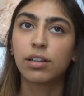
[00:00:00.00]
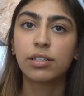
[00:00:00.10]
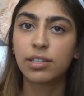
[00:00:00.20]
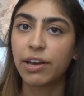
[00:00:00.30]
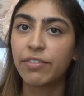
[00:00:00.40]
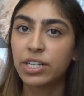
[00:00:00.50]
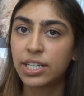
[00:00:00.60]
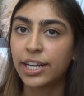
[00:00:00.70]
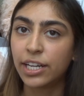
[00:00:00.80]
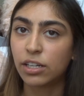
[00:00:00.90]
a
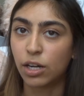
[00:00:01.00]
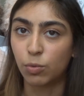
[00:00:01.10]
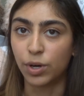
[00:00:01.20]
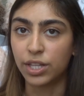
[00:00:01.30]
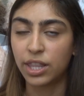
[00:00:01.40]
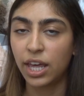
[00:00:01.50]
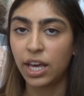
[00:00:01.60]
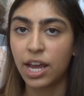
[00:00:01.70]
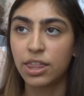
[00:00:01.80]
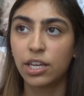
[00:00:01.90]
17 on one
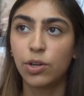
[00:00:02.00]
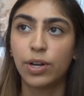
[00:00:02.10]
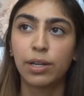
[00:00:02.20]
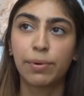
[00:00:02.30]
thing and then you end